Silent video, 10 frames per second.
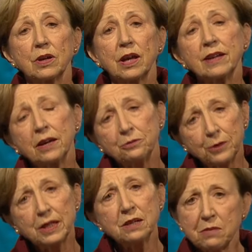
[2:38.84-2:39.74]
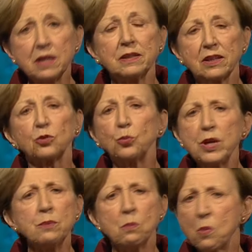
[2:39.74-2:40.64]
And I really mean this,
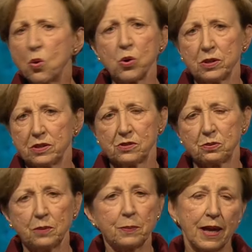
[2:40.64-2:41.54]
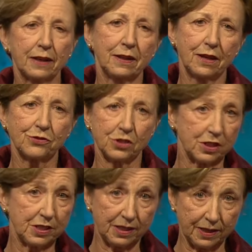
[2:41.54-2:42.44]
we mourned when Pat left
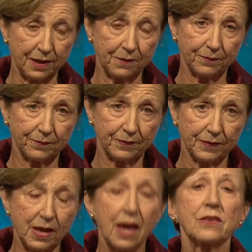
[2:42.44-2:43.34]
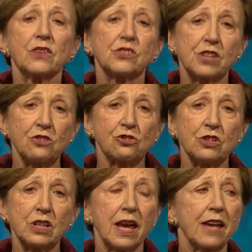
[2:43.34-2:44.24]
RTE, and the
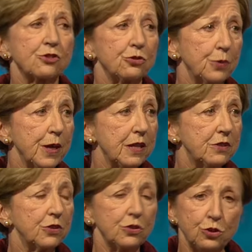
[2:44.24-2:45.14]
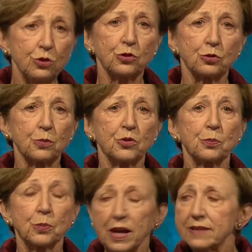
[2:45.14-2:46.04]
station had to raid the newsroom's
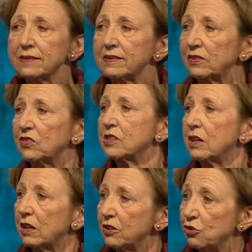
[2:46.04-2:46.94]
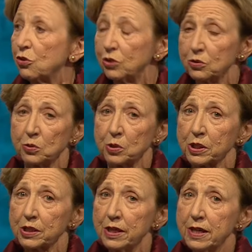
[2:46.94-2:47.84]
brightest star, Sean
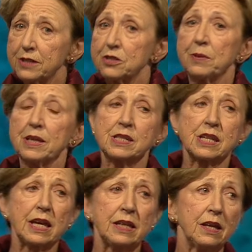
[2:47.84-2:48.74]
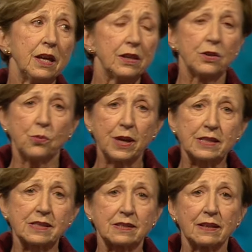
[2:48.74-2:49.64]
O'Rourke, to maintain the
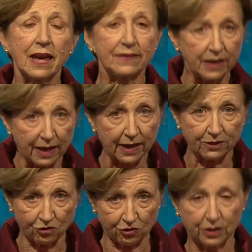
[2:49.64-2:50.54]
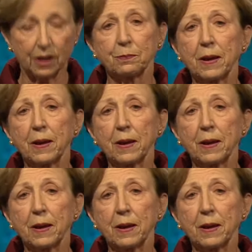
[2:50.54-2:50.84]
weight and the edge that